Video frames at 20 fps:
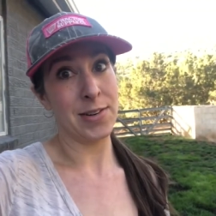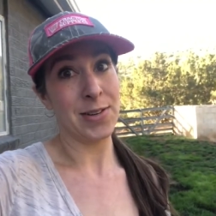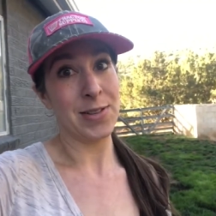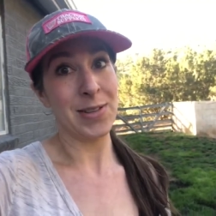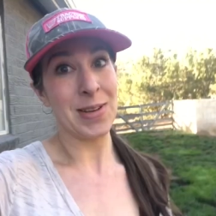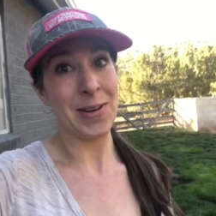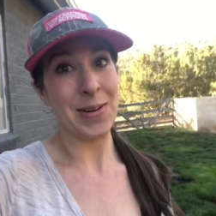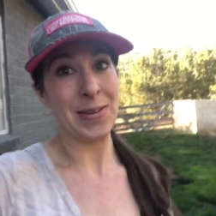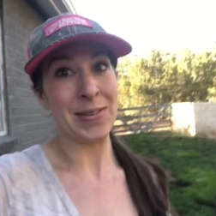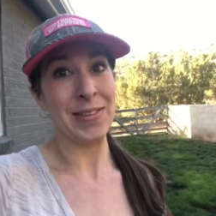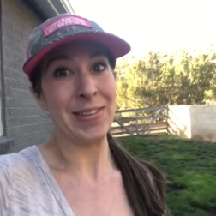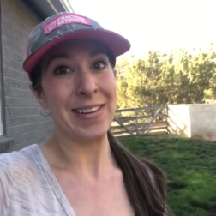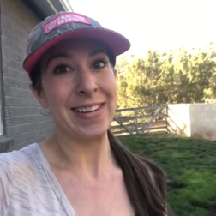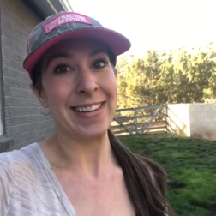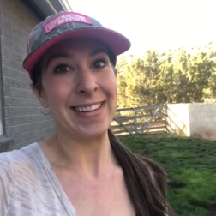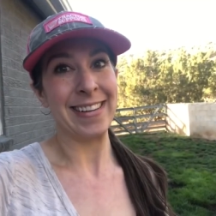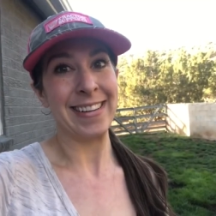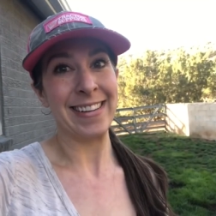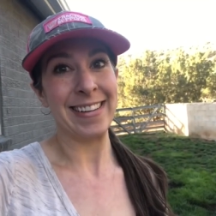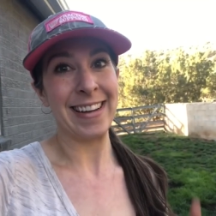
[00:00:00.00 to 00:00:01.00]
So,
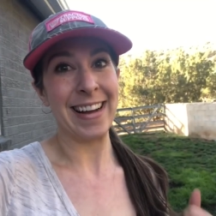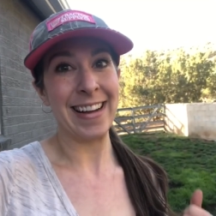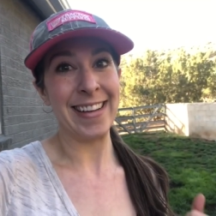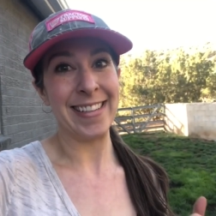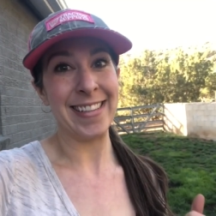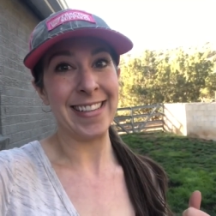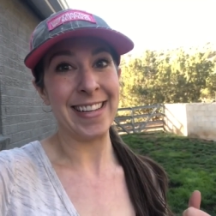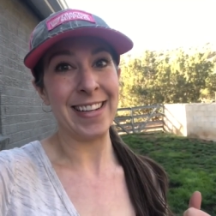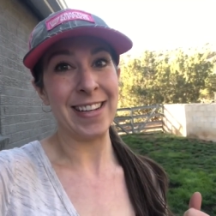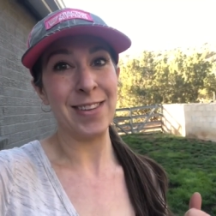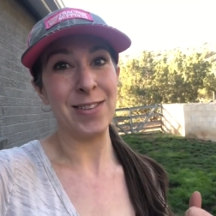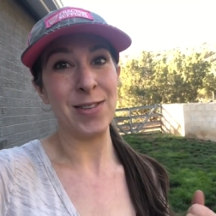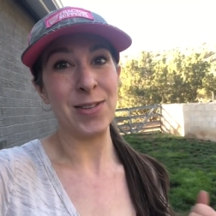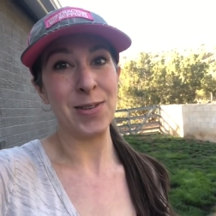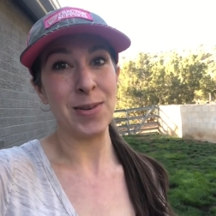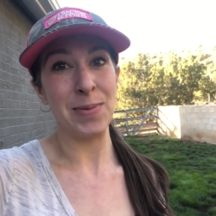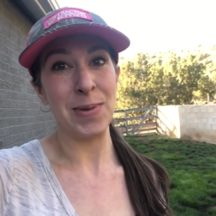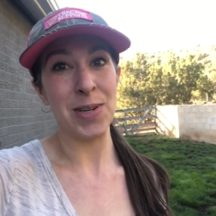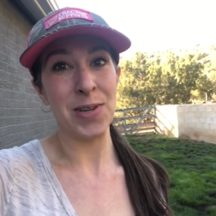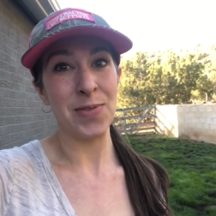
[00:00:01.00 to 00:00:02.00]
guys, thank you
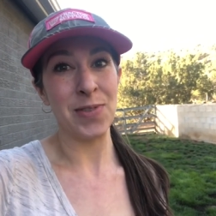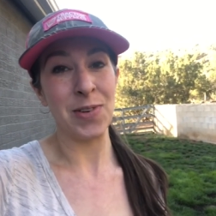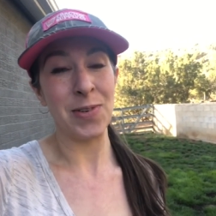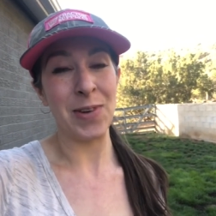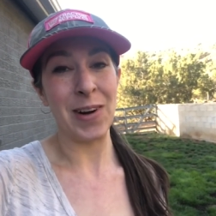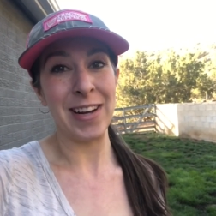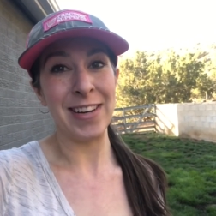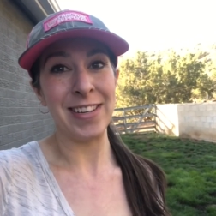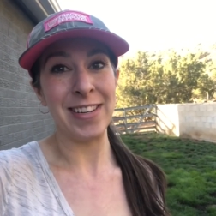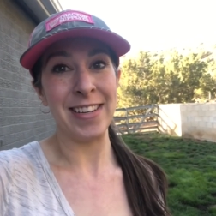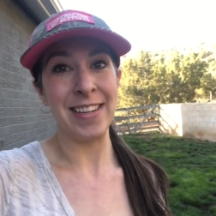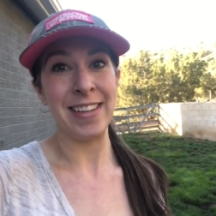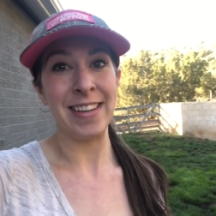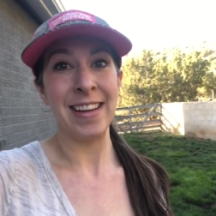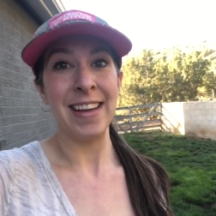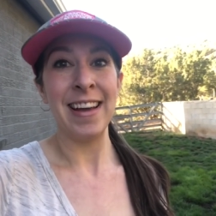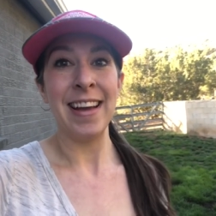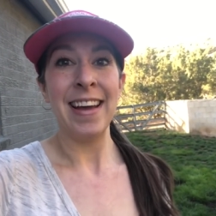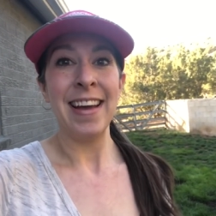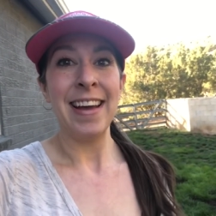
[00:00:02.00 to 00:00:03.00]
so much for watching.
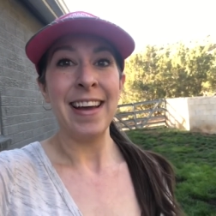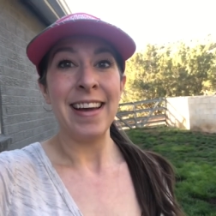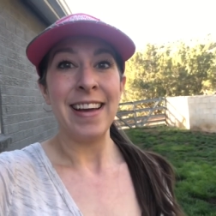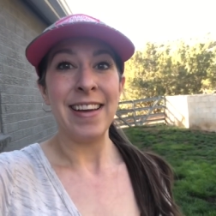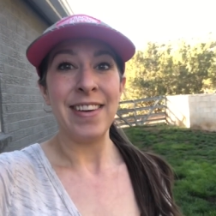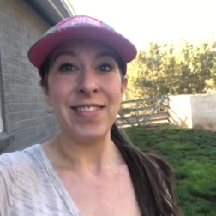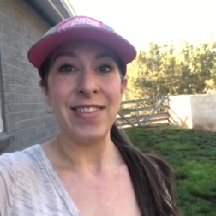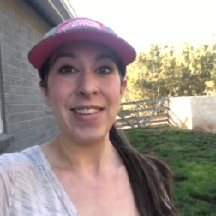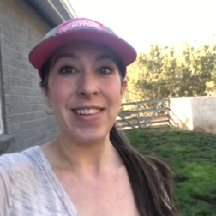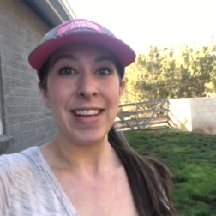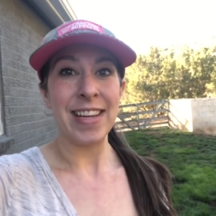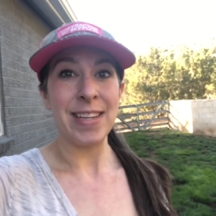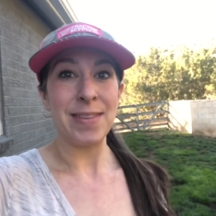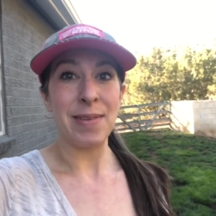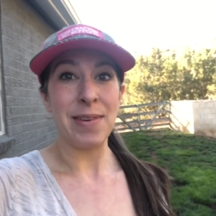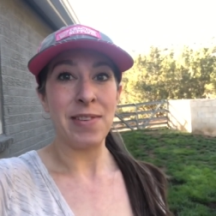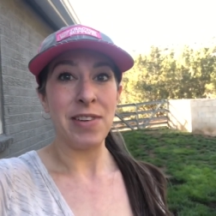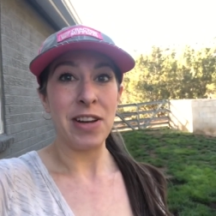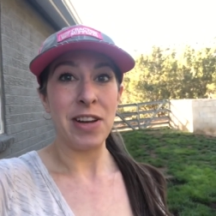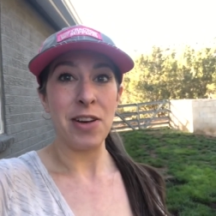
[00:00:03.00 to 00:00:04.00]
If you liked
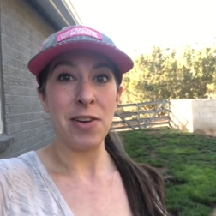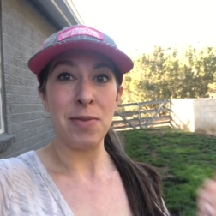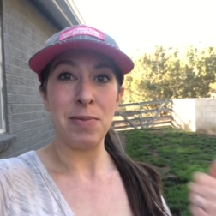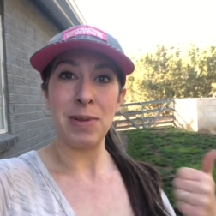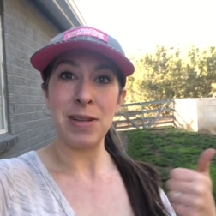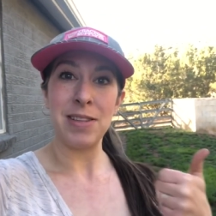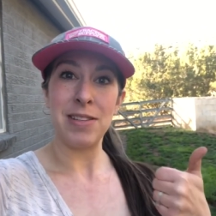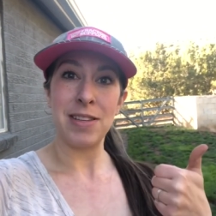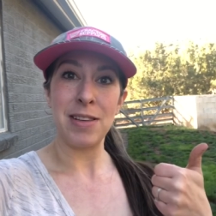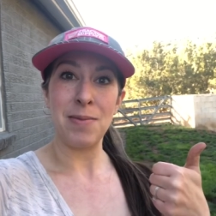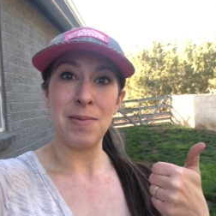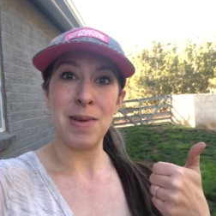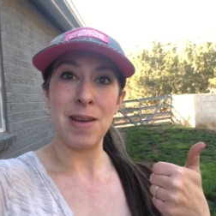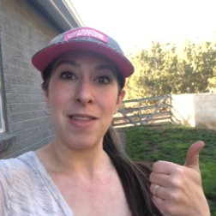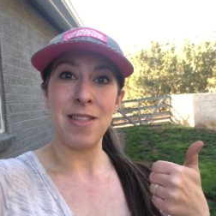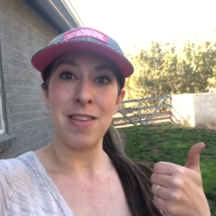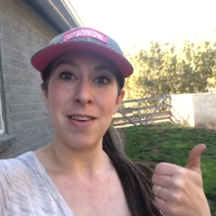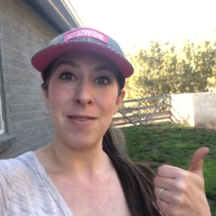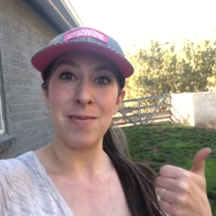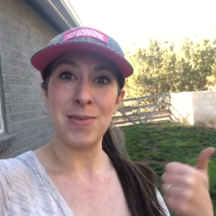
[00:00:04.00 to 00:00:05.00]
my video, please give me a
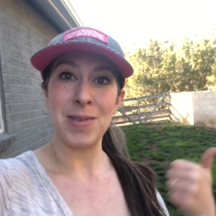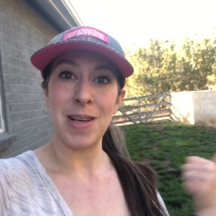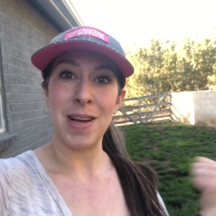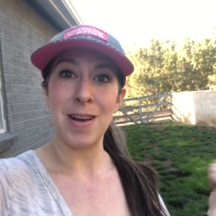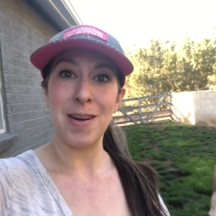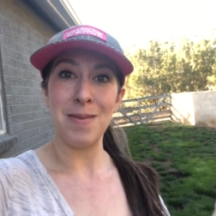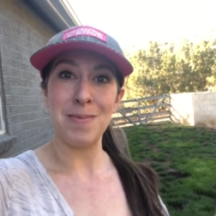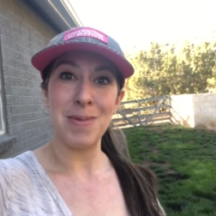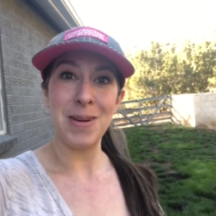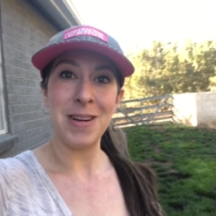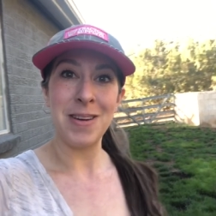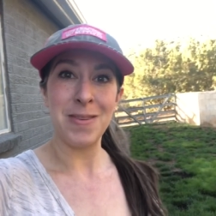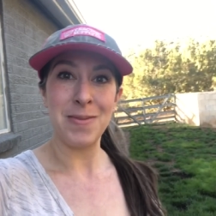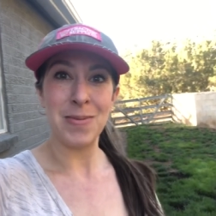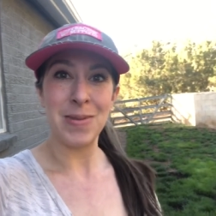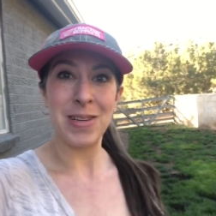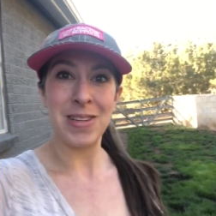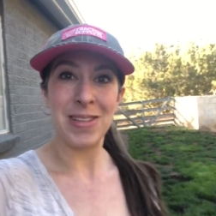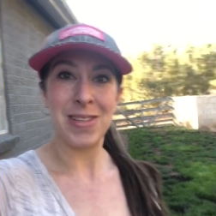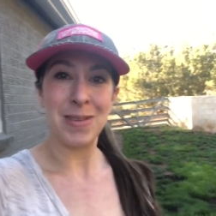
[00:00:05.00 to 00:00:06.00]
thumbs up.
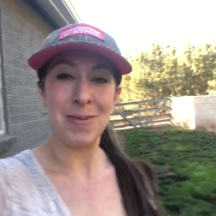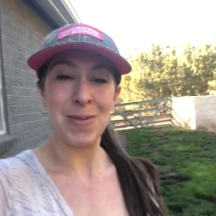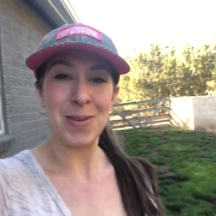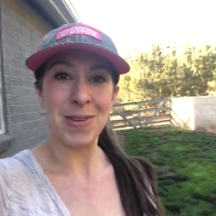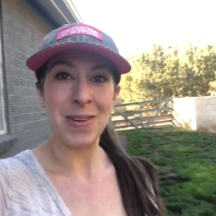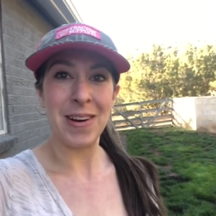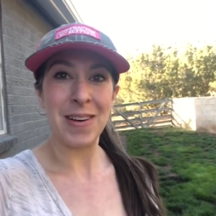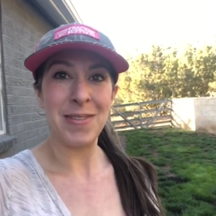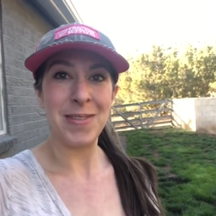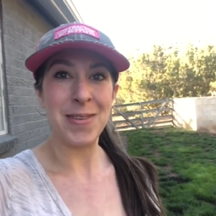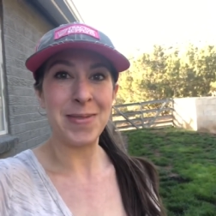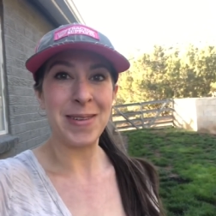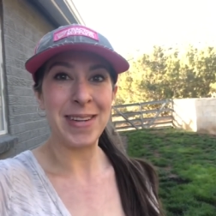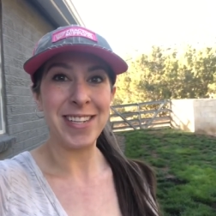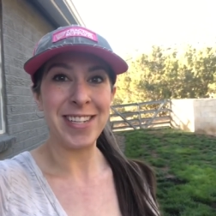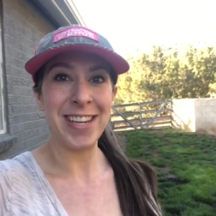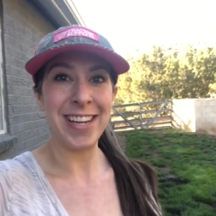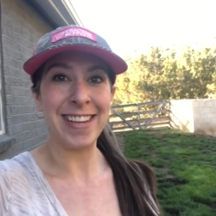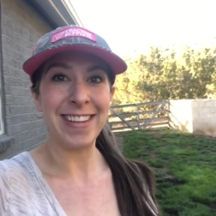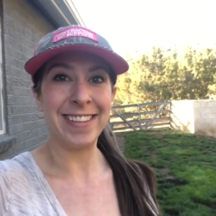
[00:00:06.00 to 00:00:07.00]
Please subscribe to my
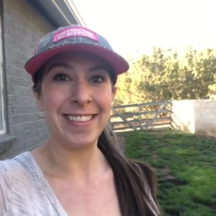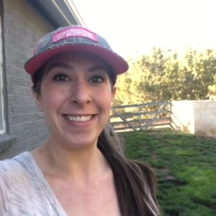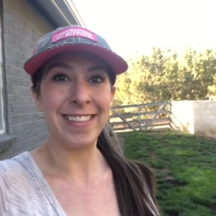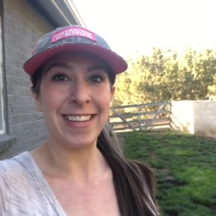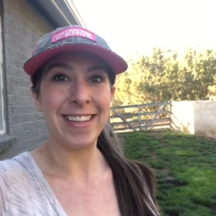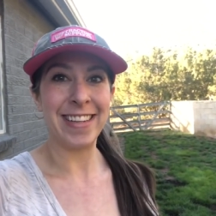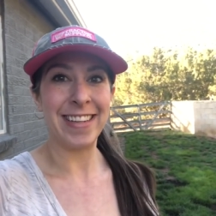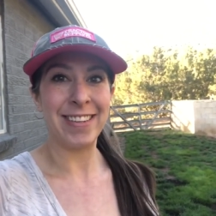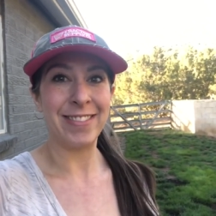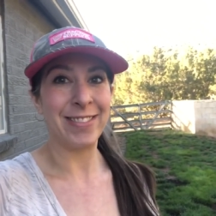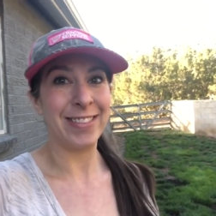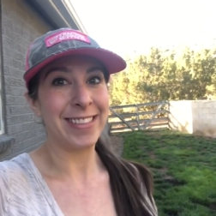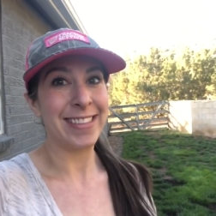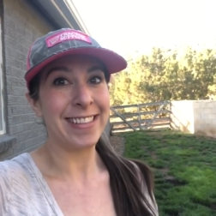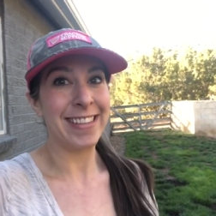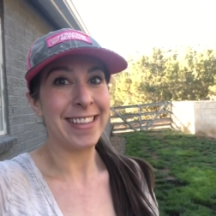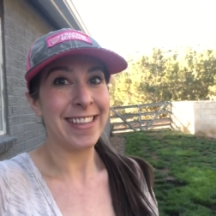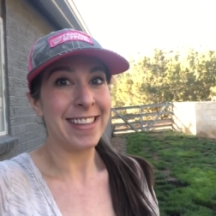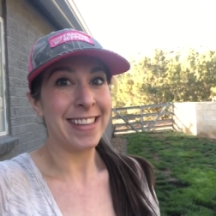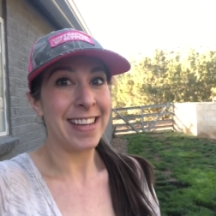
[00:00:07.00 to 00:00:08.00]
channel, and we'll
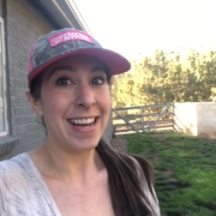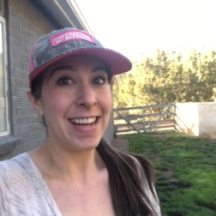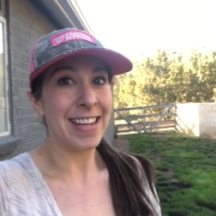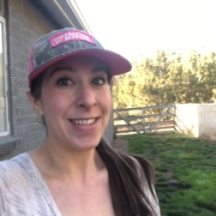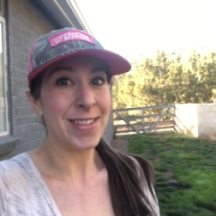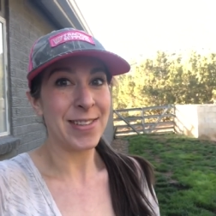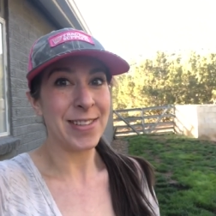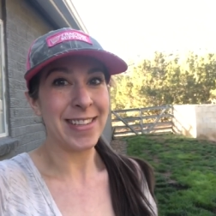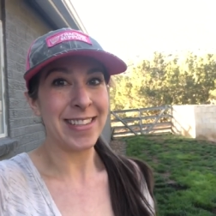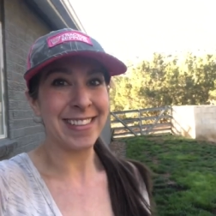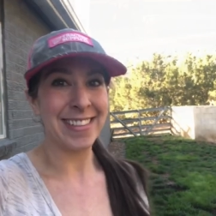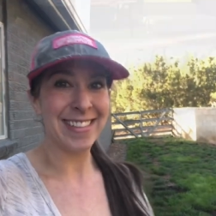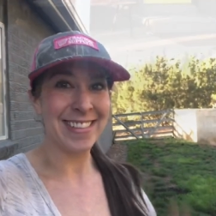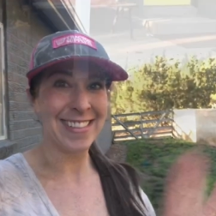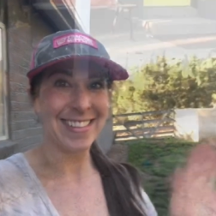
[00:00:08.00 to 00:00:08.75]
see you in the next one.